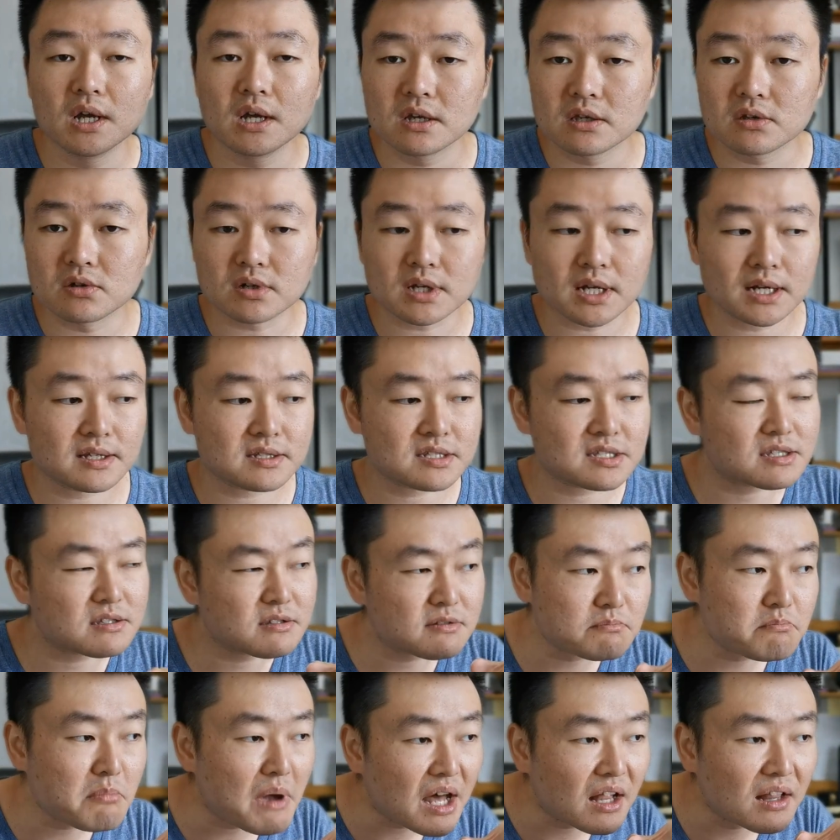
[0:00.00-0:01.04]
you're kind of
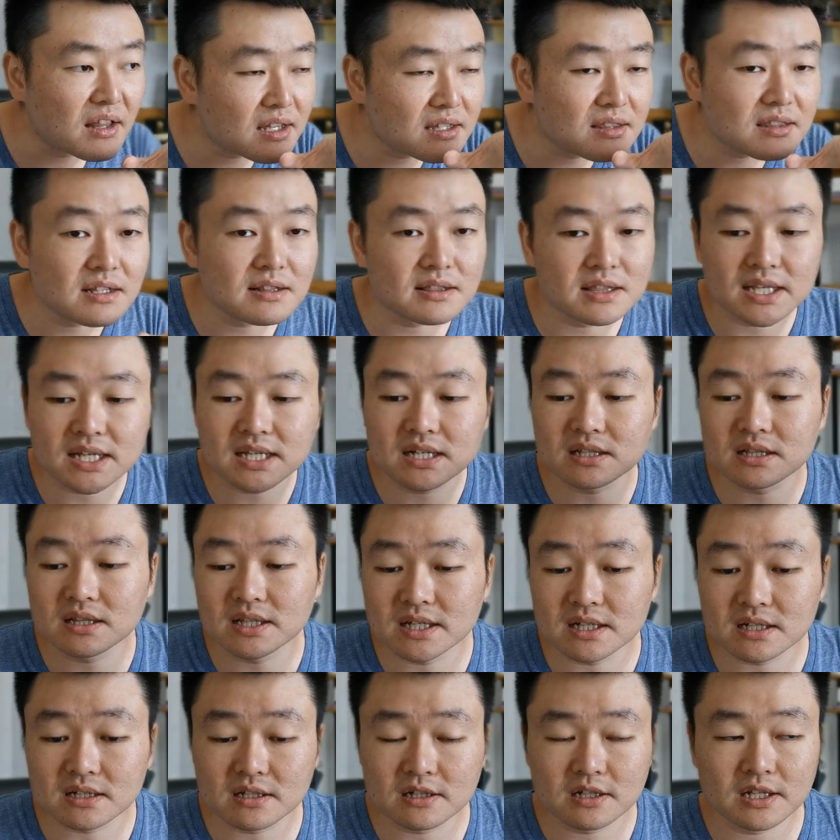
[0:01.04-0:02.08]
smelling the lid a
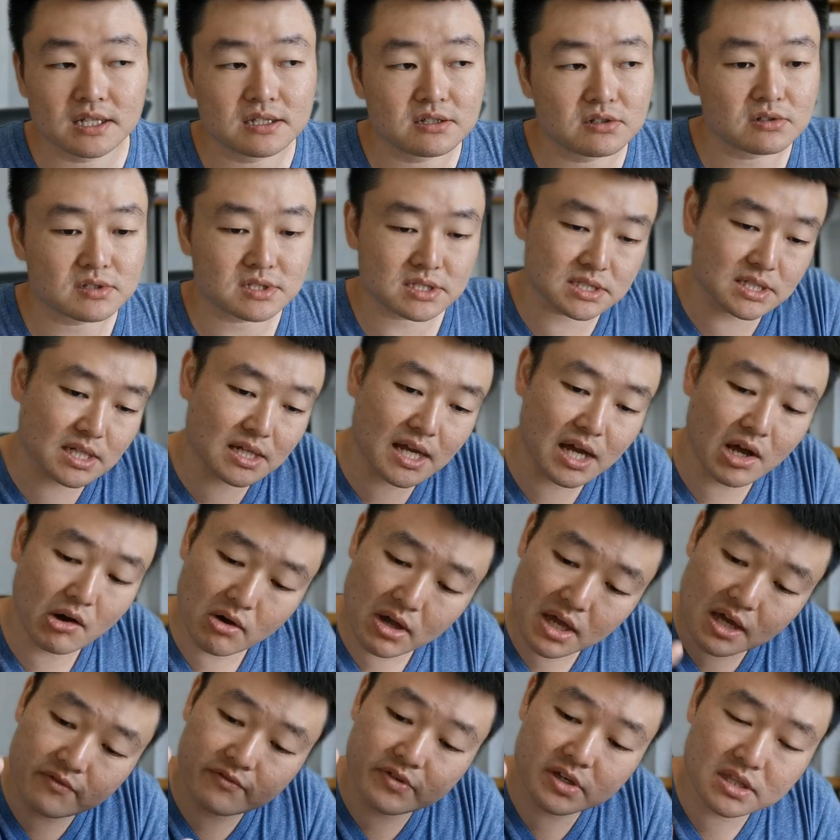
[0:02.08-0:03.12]
little, and you're seeing how
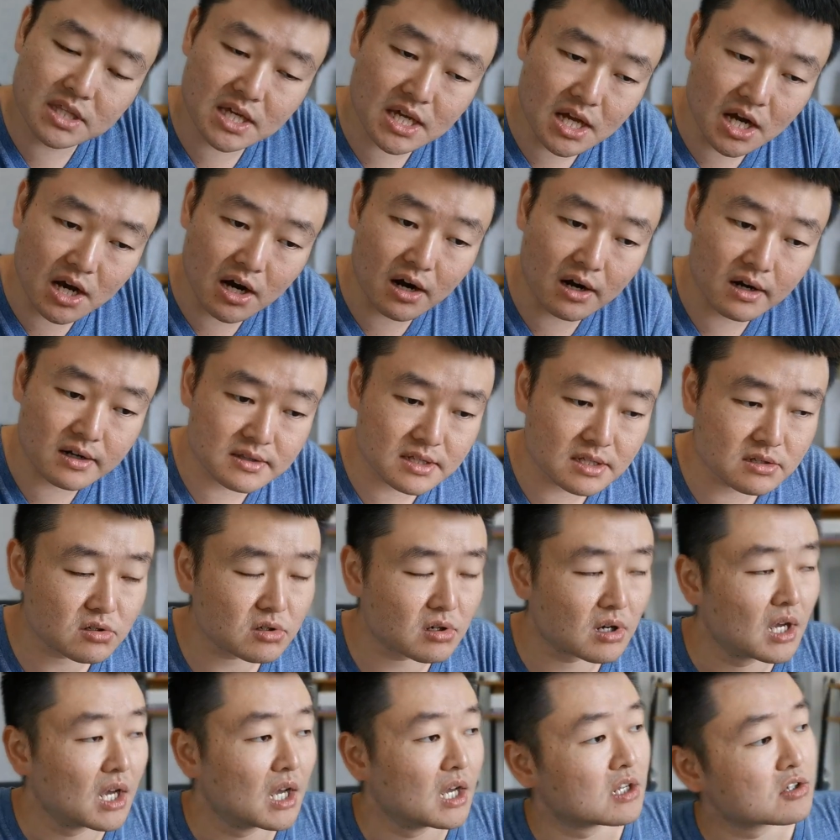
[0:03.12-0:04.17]
heavy they are, and then
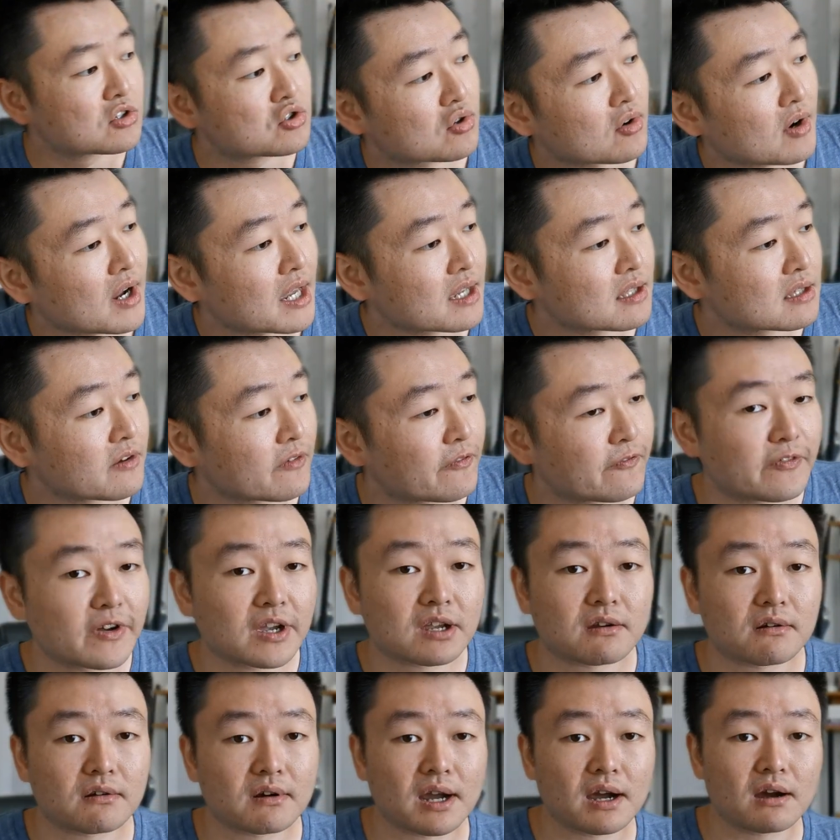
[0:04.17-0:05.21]
you're trying to
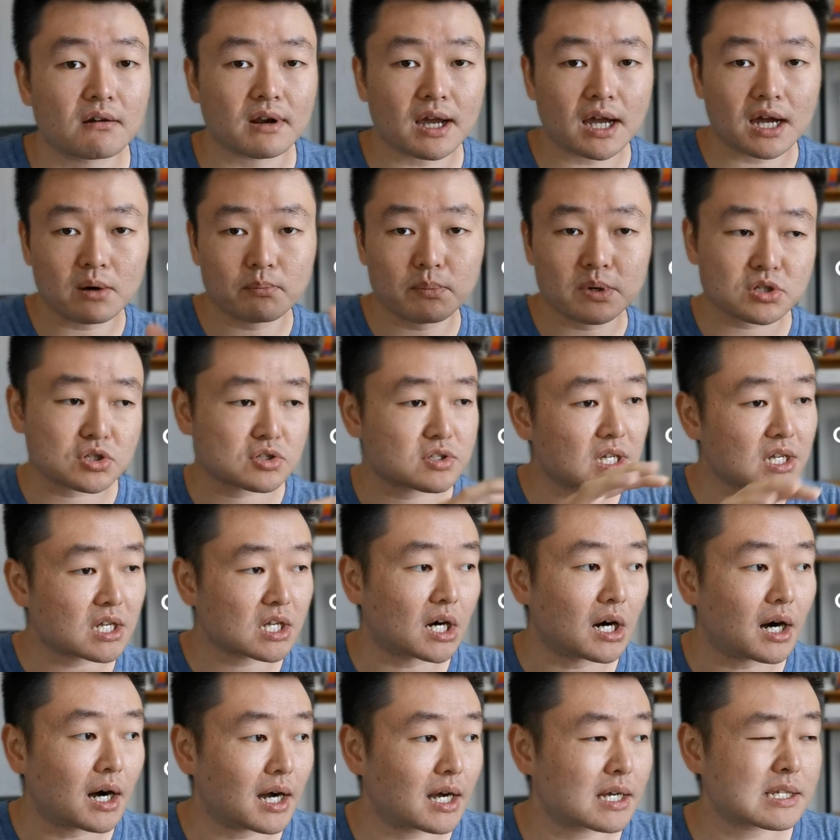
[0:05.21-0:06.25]
figure out how much they
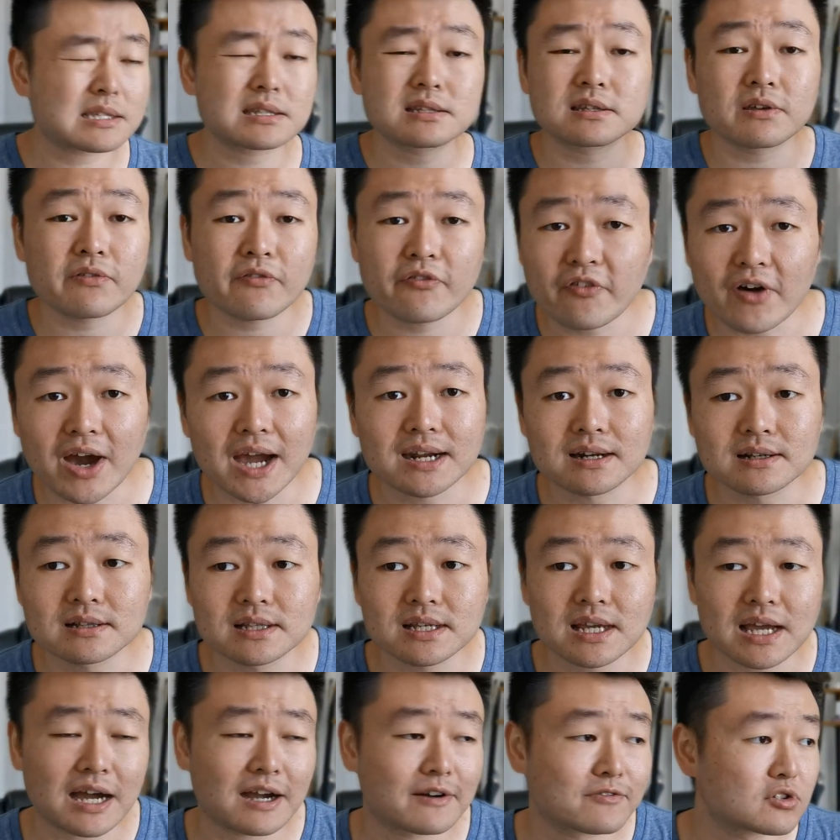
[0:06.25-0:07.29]
cost, and then
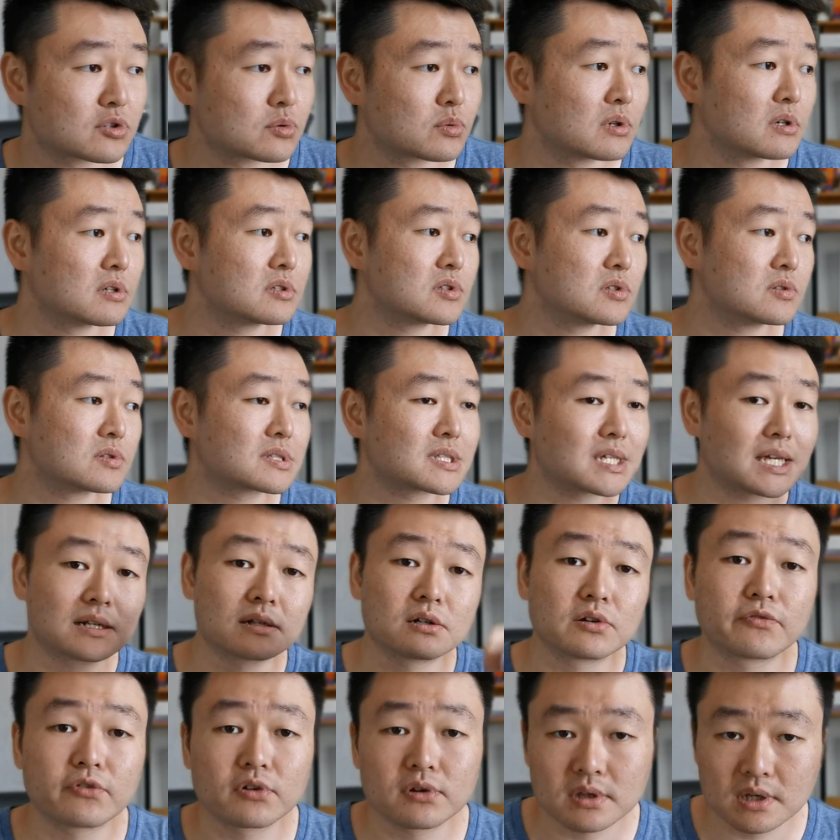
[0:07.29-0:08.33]
finally afterwards you
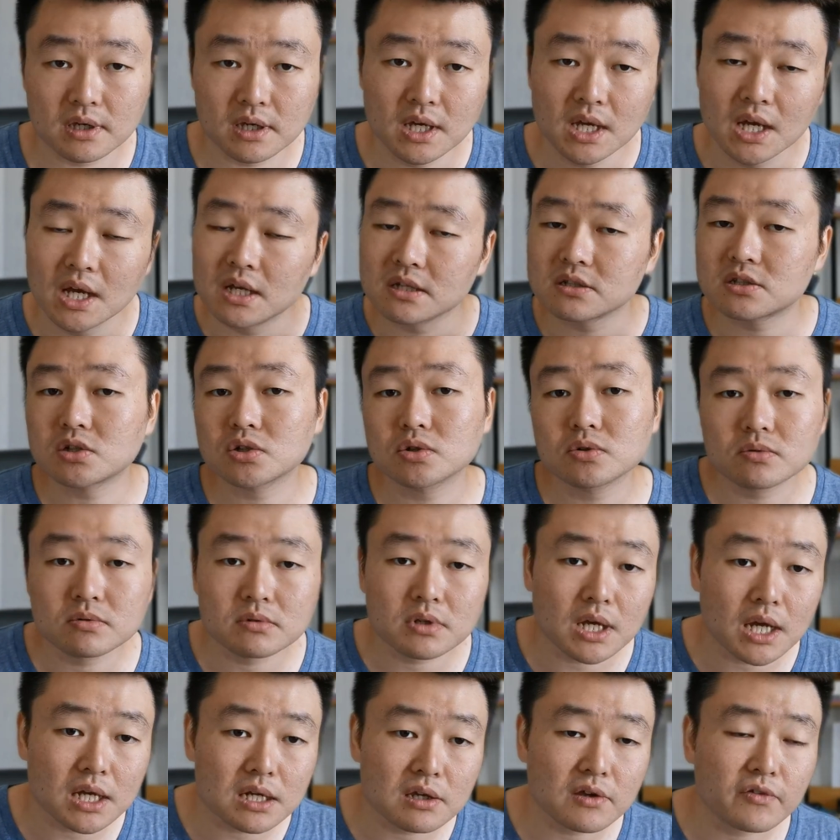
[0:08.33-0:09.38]
settle for the two
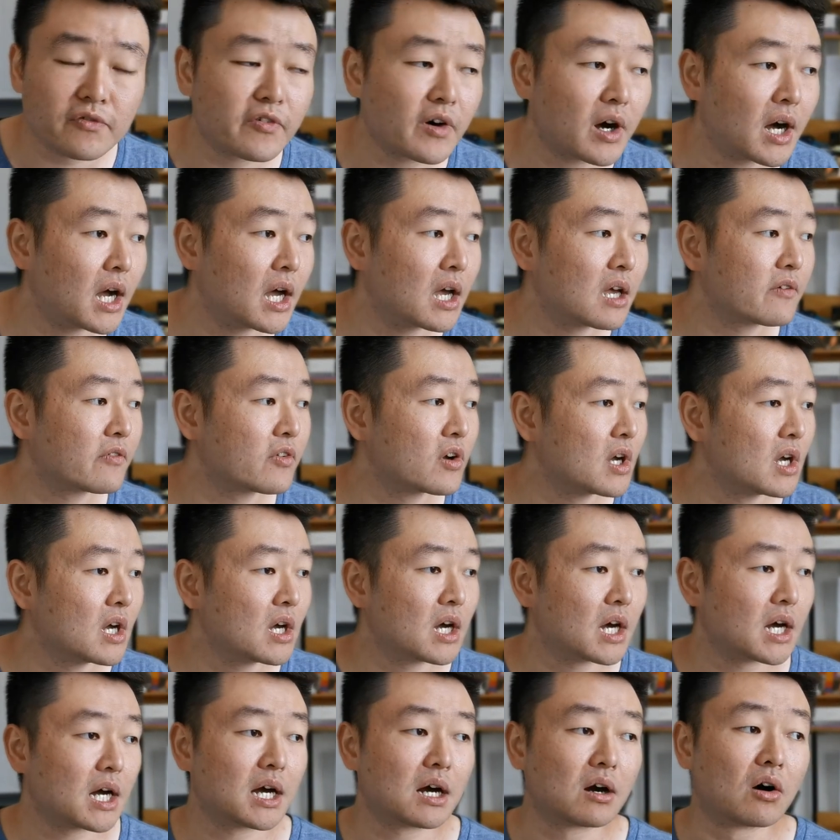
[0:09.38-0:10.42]
ninety five
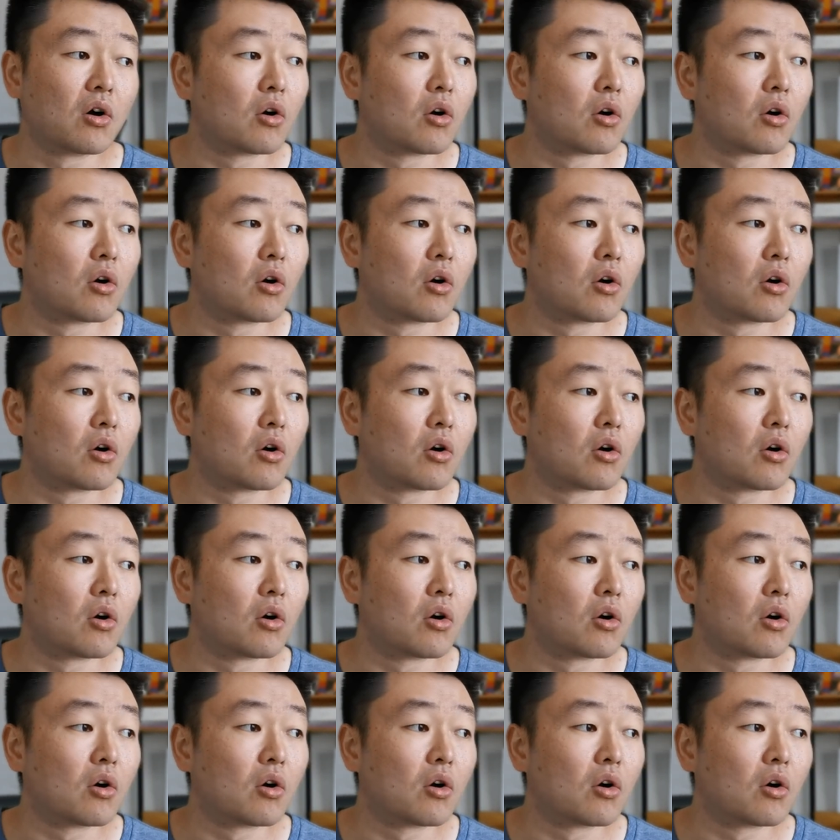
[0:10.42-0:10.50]
uh,